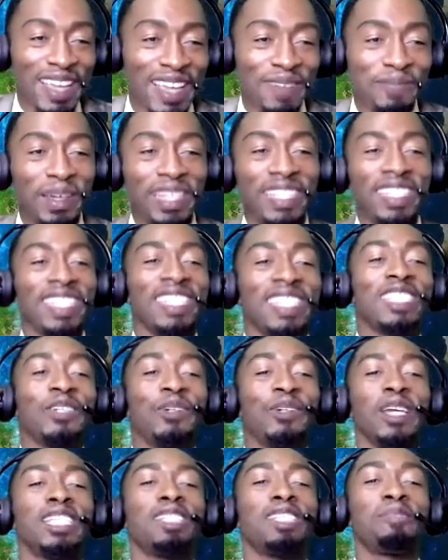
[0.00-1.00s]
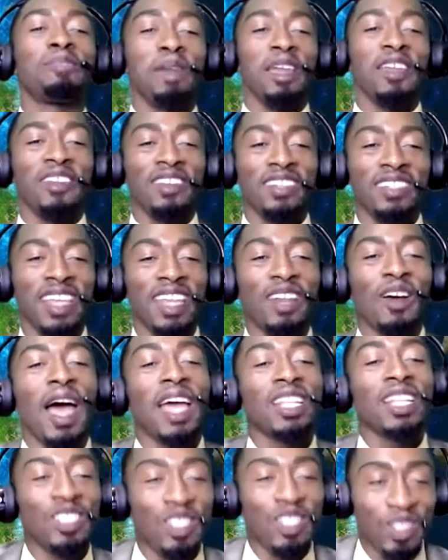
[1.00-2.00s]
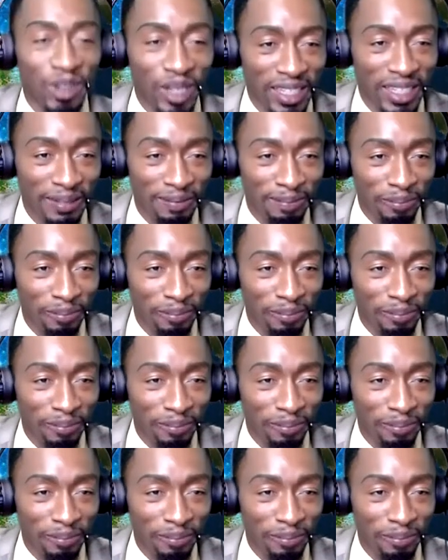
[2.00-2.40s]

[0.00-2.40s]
But it's grace period. They don't have to do it.